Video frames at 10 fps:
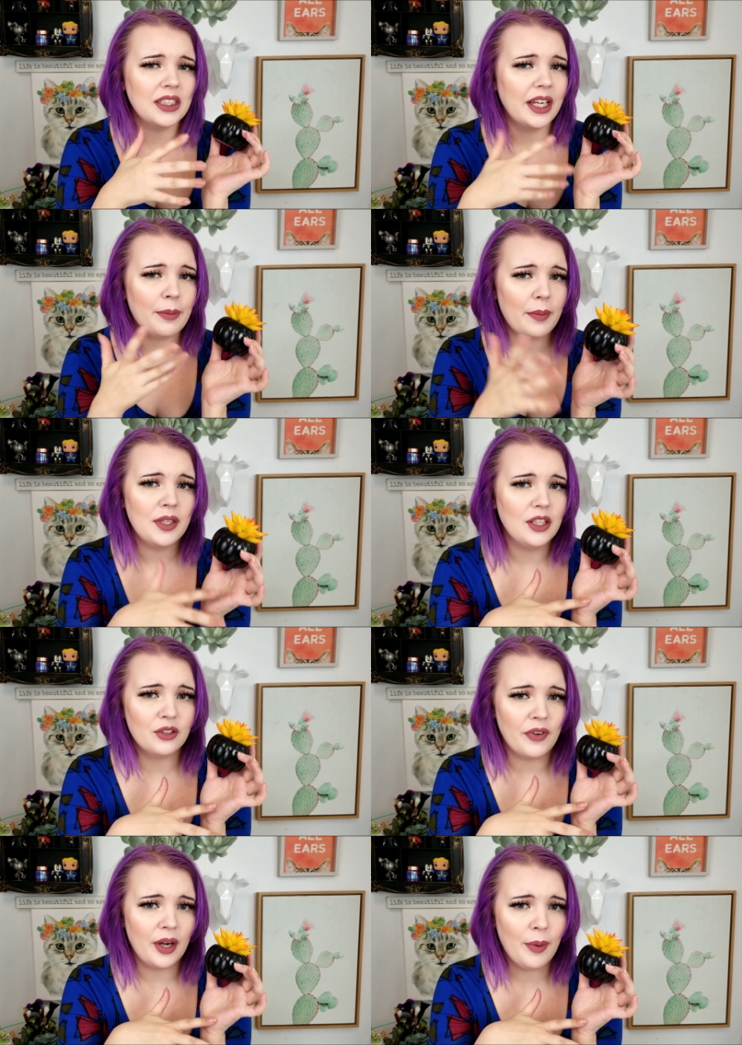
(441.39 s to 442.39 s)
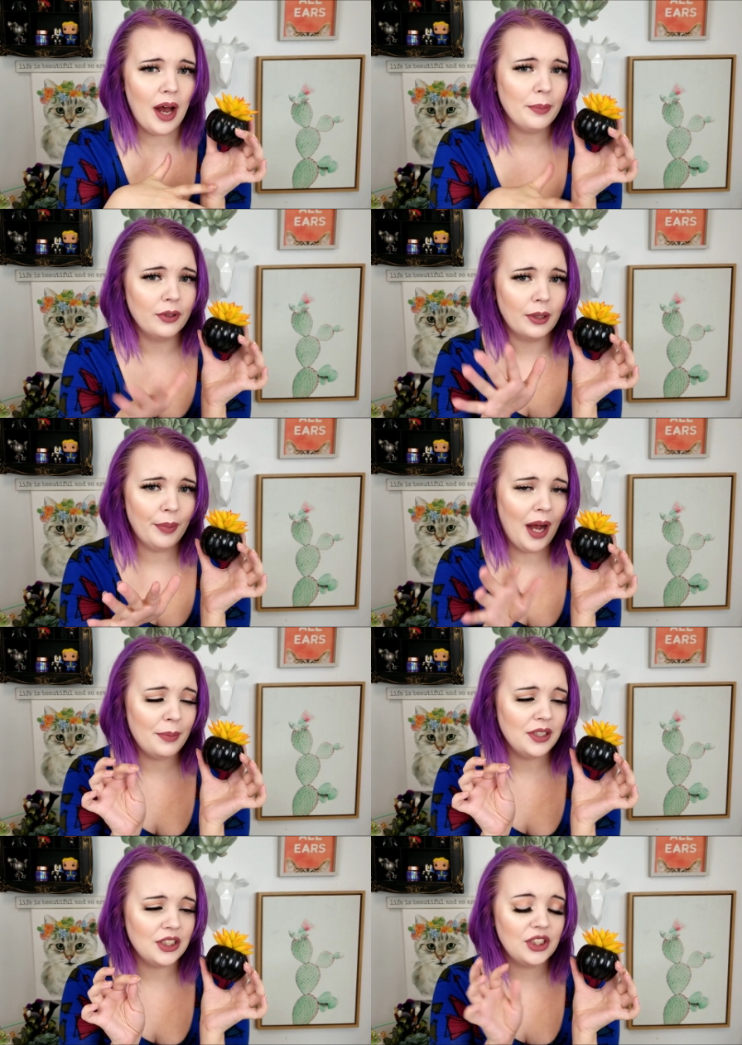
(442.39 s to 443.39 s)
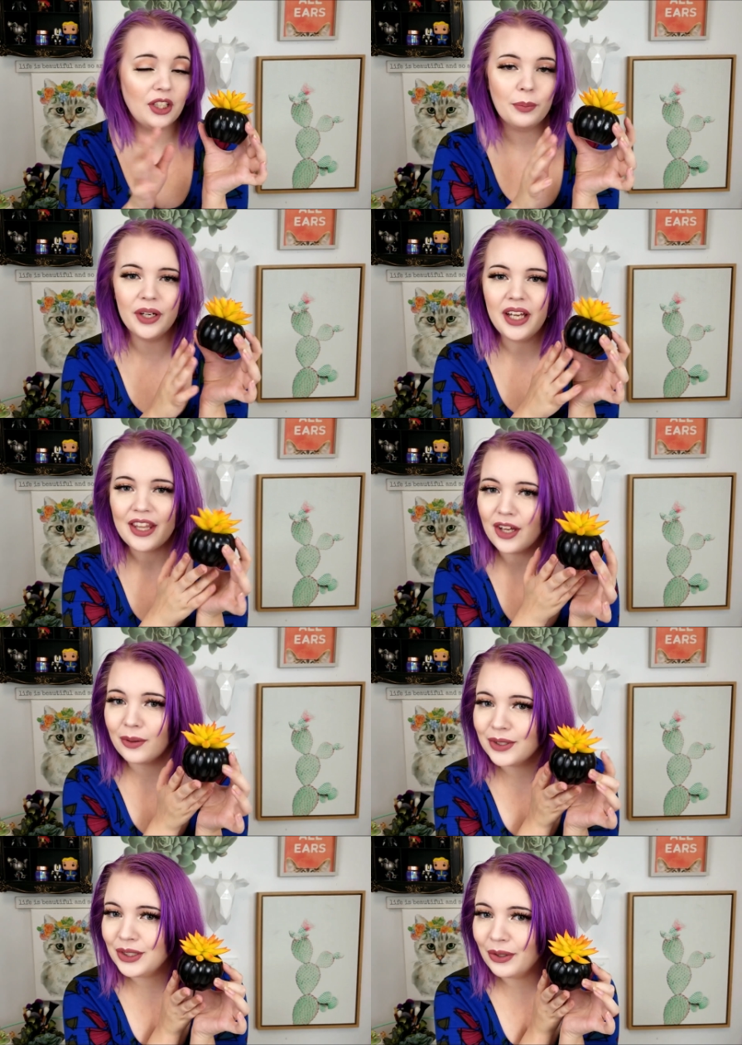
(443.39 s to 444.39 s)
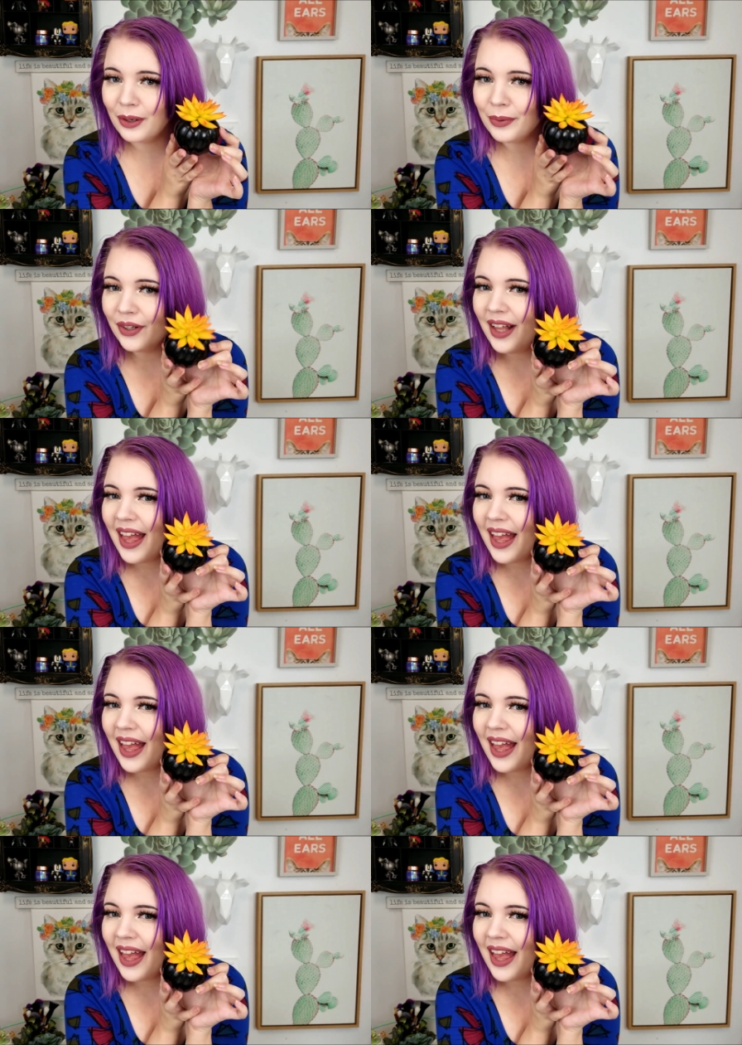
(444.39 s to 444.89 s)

Like, maybe these are very popular and popping this year, but I thought it was adorable